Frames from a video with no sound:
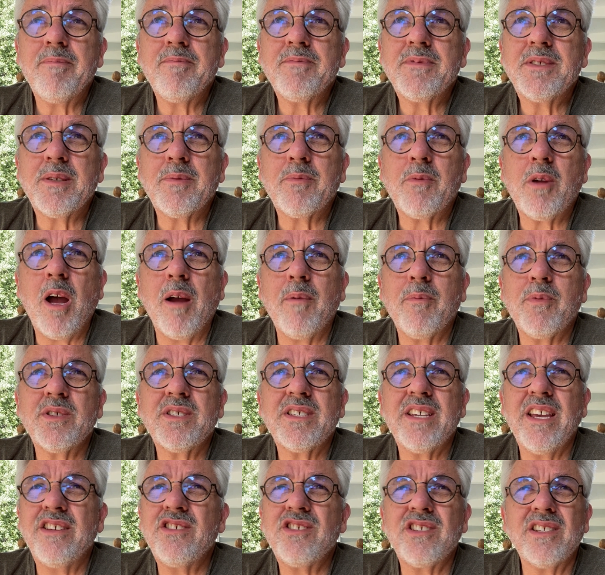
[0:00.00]
some
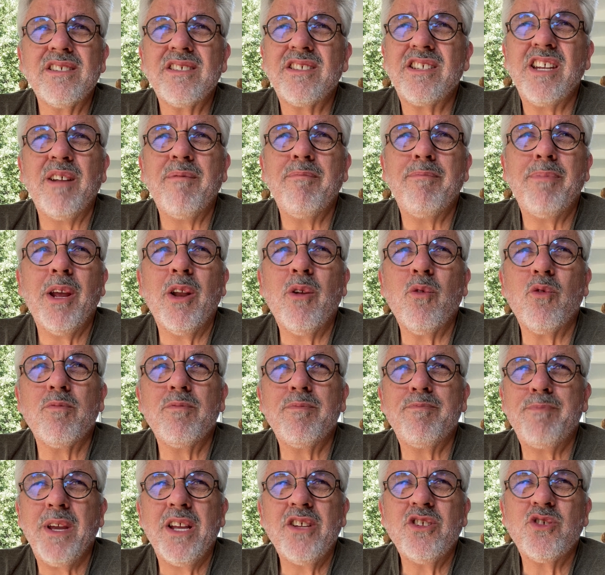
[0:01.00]
conversations.
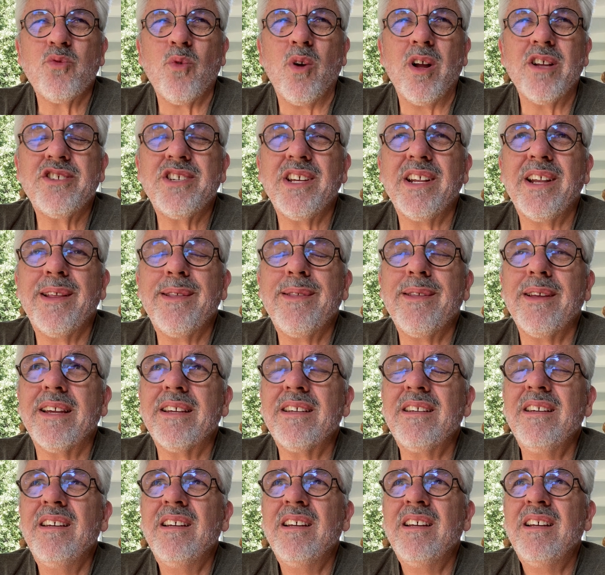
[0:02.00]
Didn't binge watch
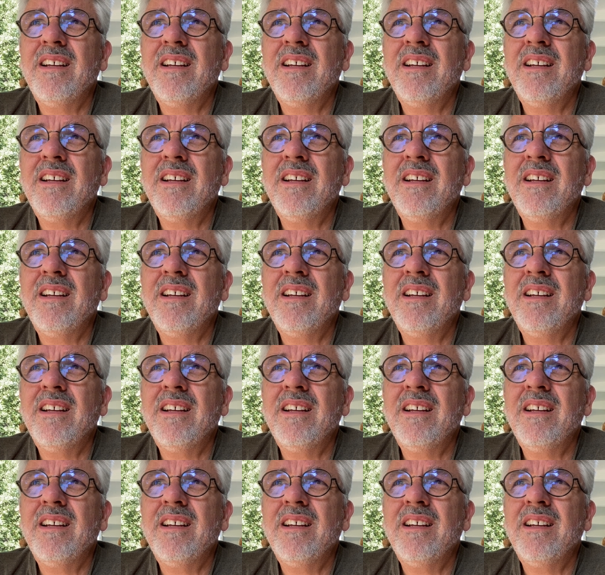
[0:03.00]
anything.